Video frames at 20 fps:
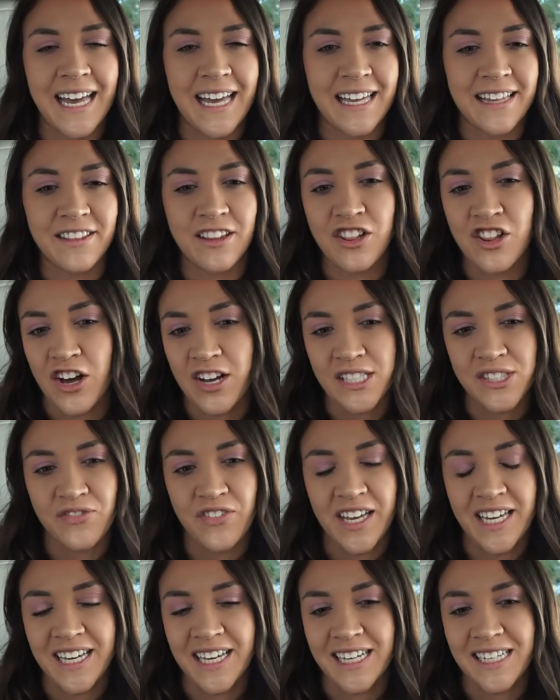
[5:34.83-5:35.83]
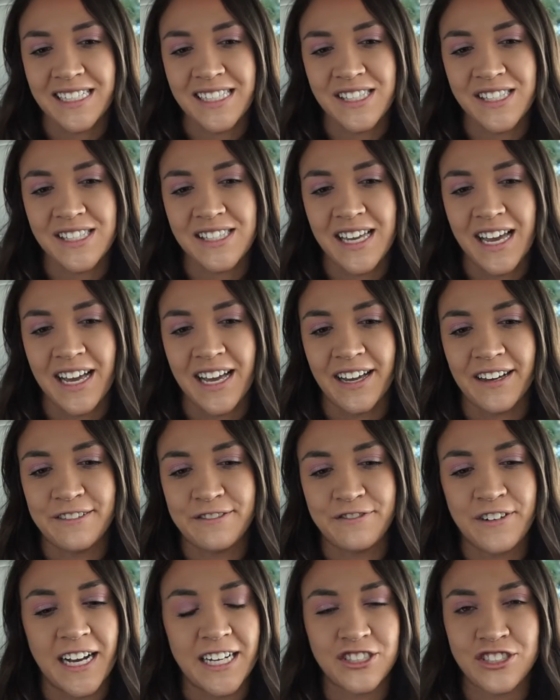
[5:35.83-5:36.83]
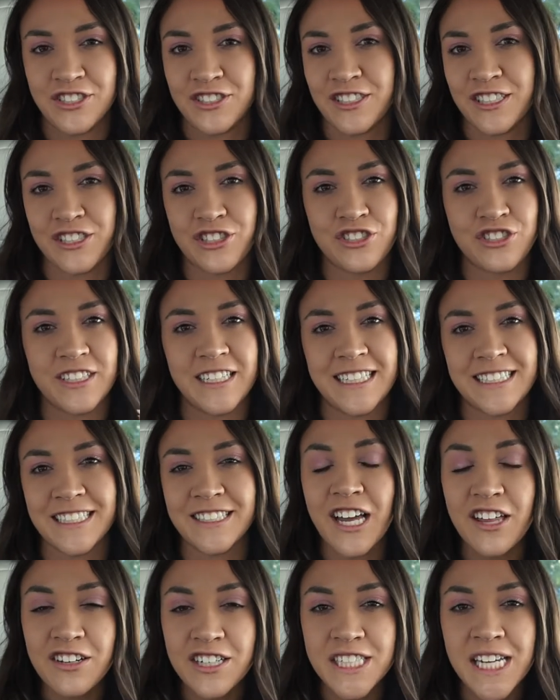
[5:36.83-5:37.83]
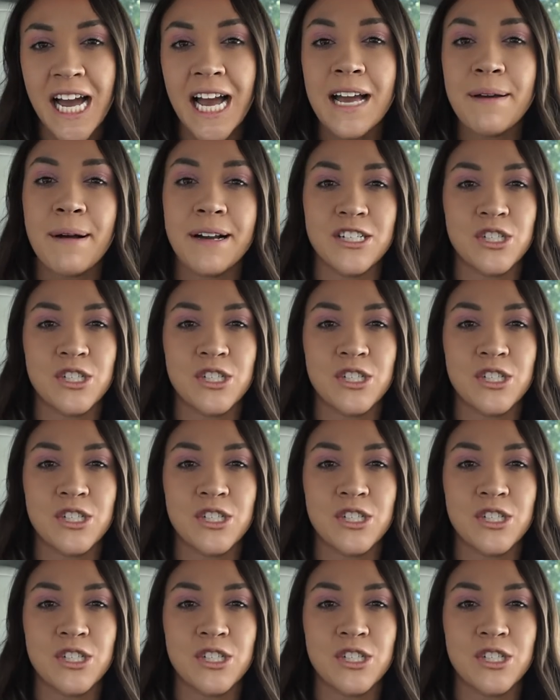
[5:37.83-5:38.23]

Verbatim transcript: and the Las Vegas uh, fashion district another time.